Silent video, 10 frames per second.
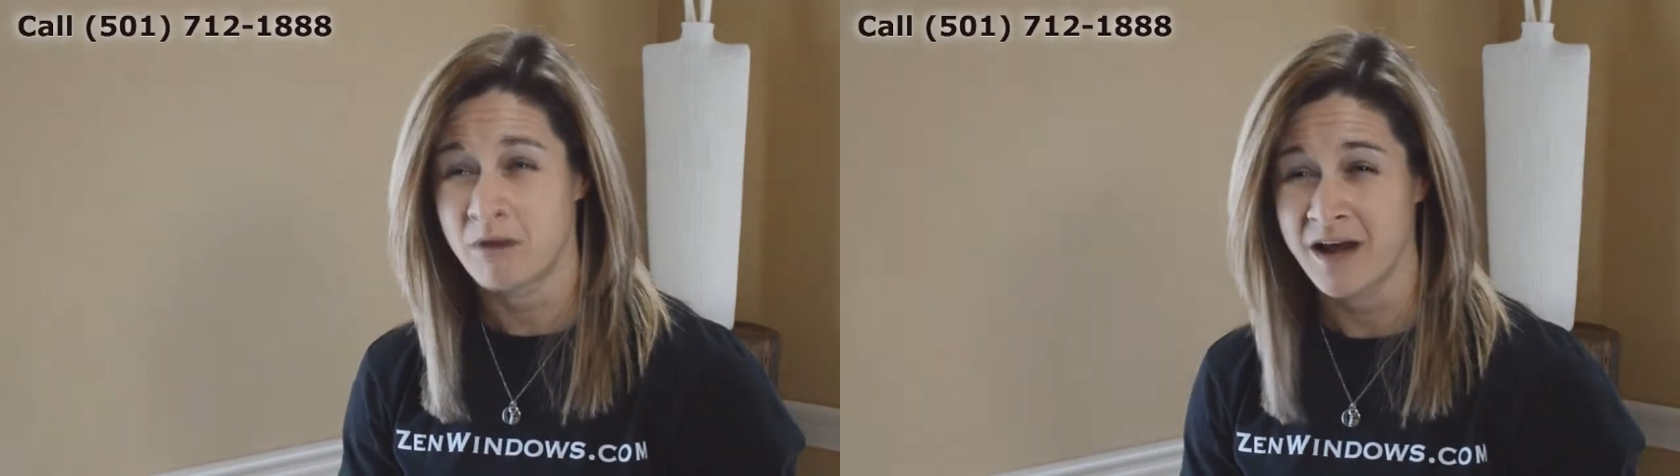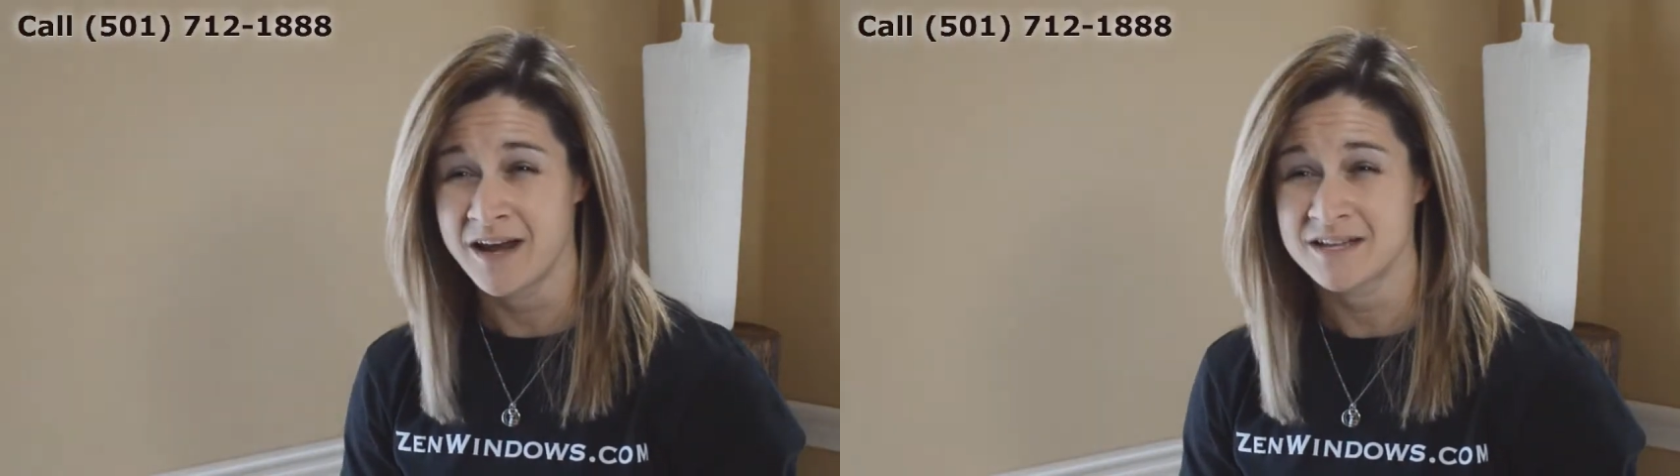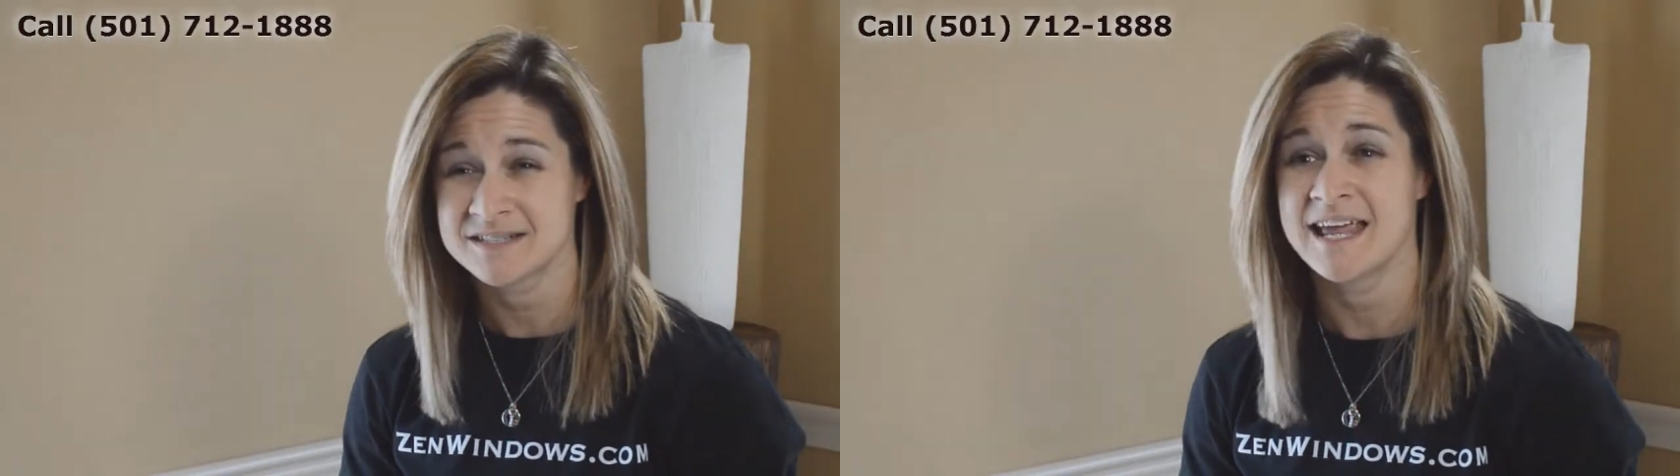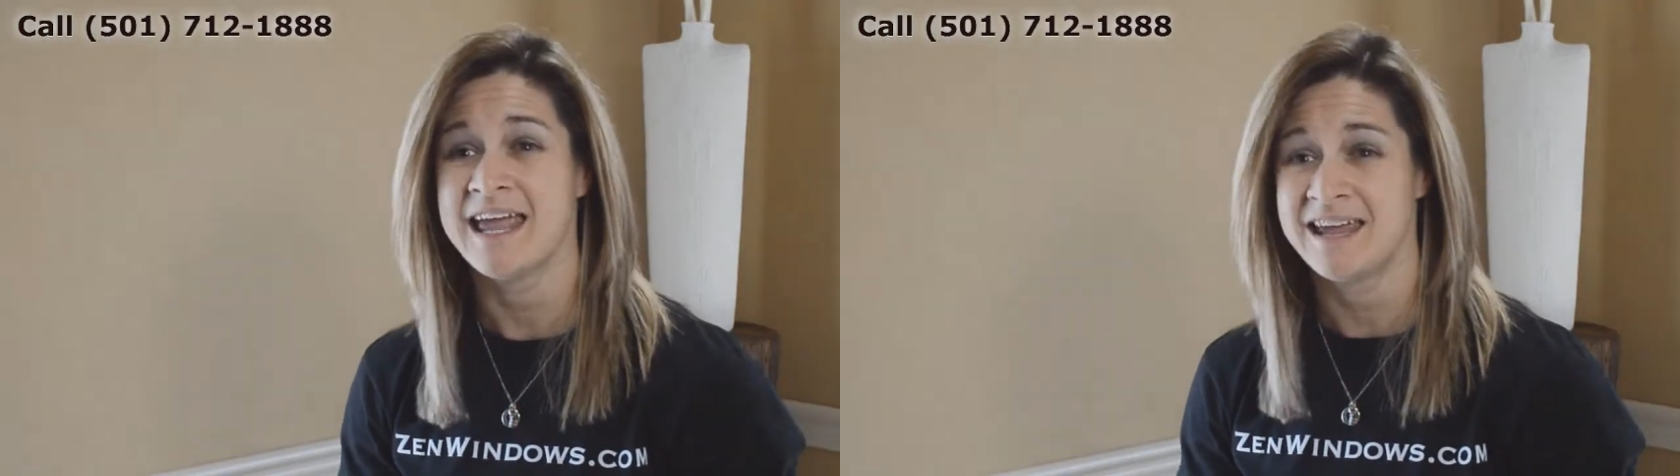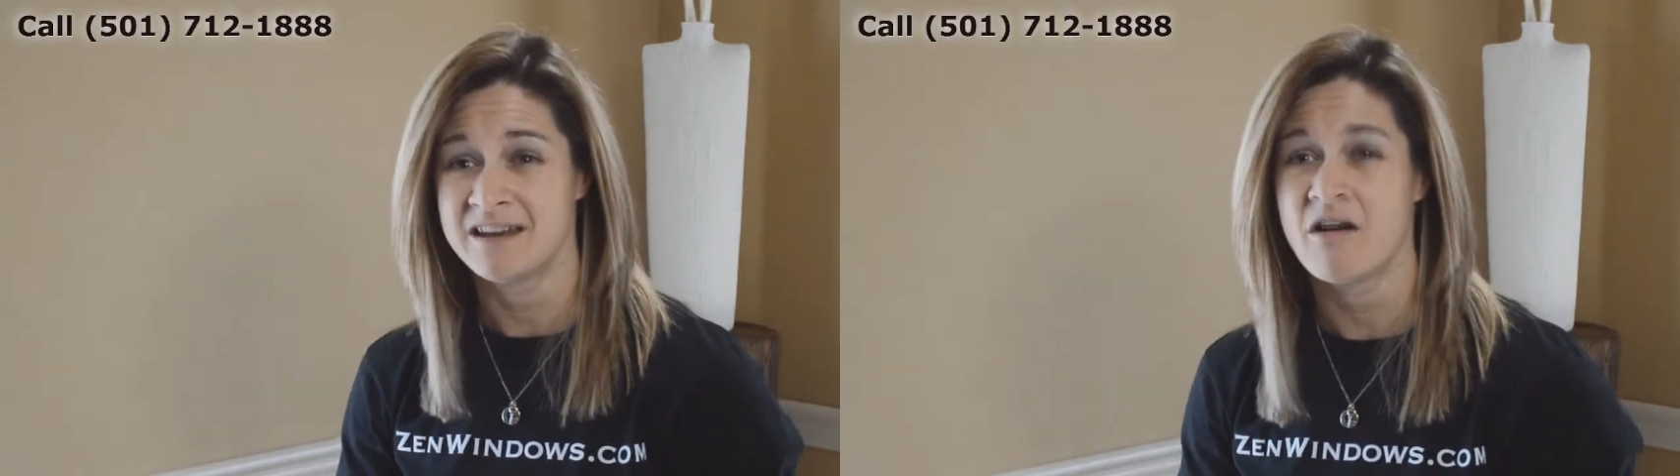products
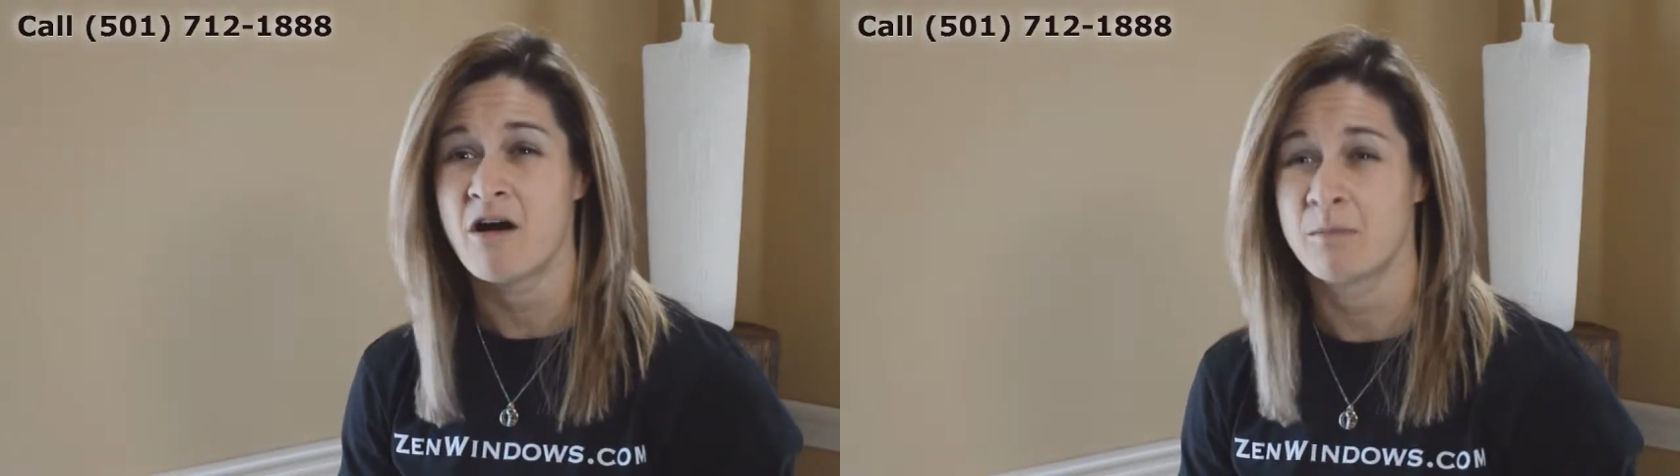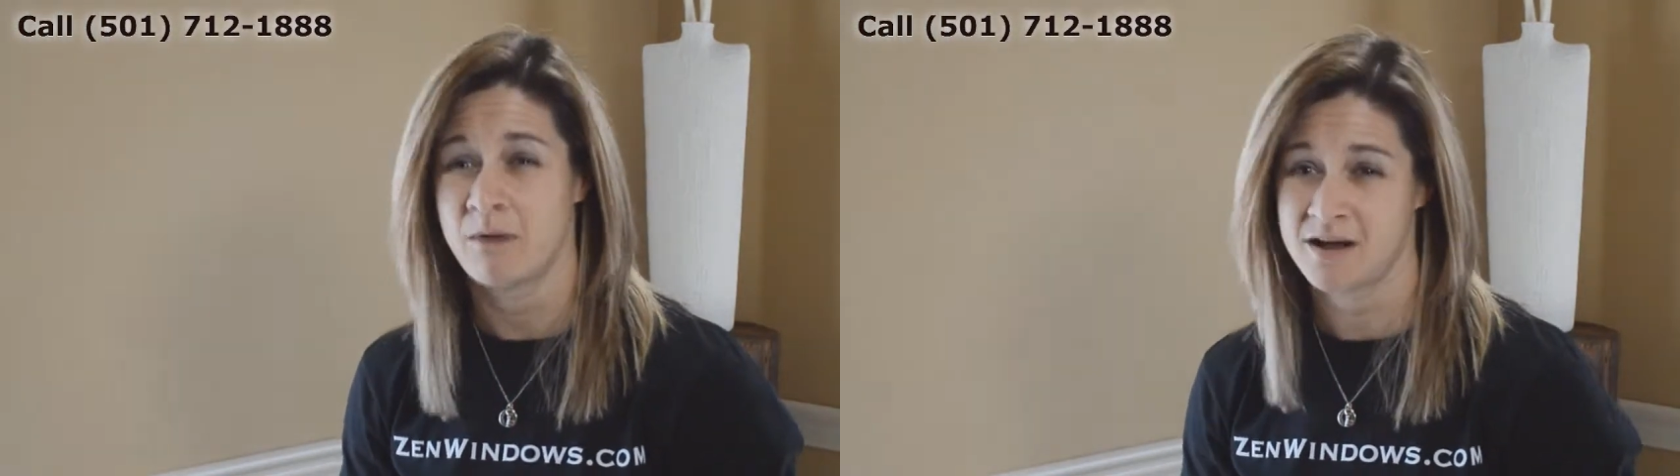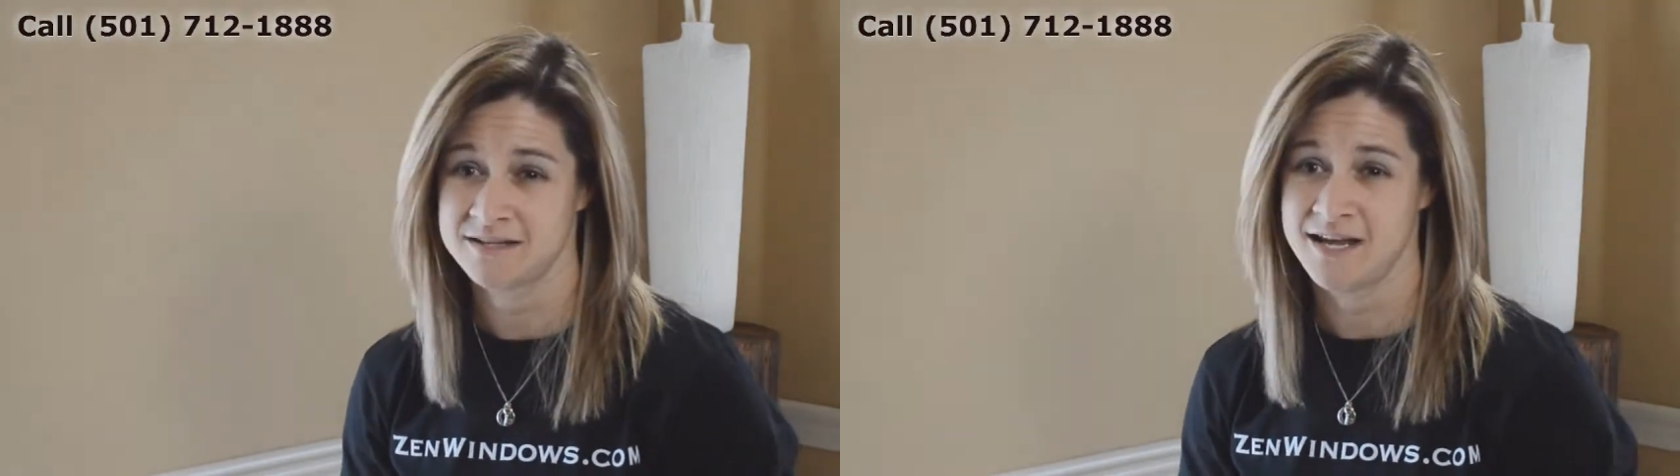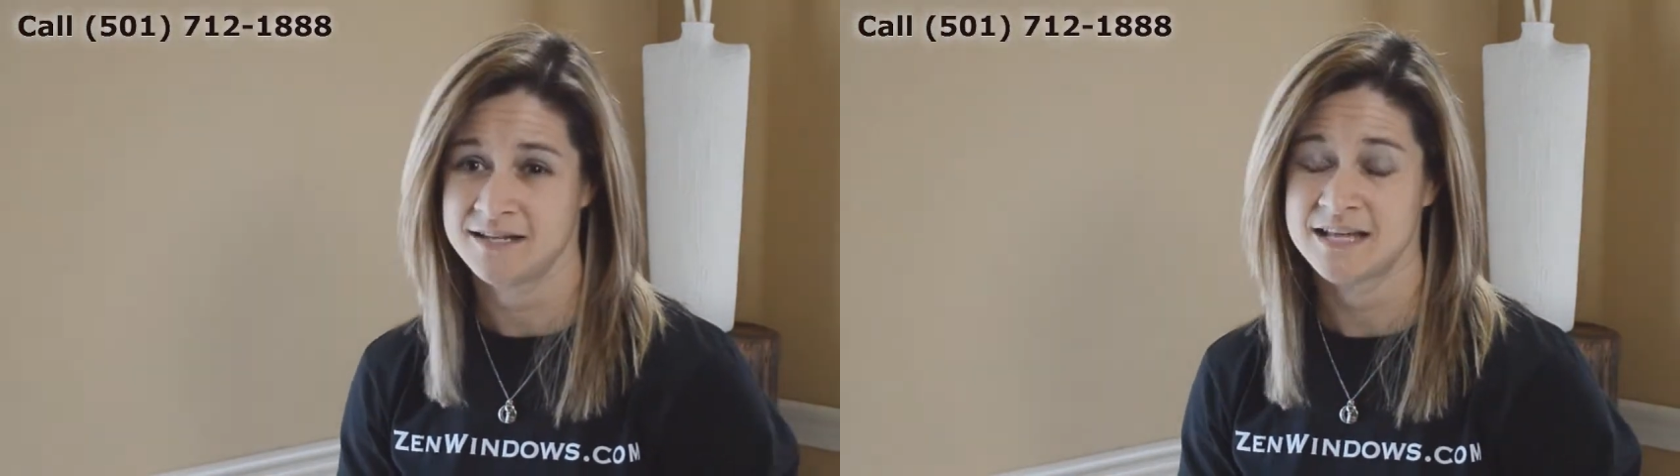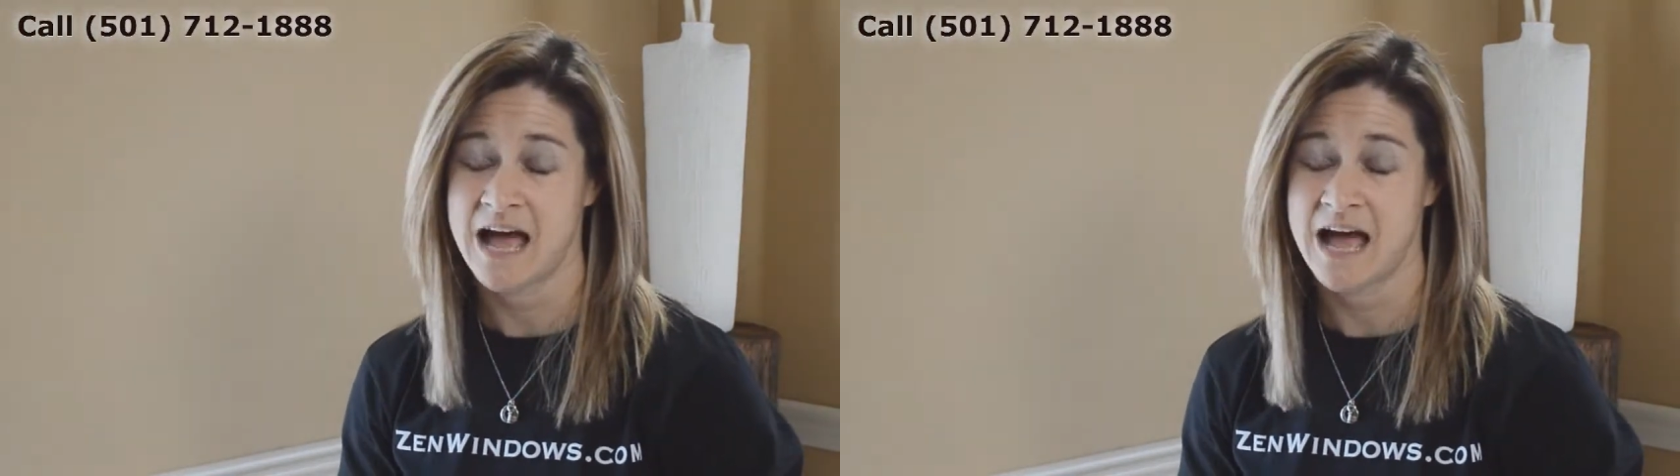and our process.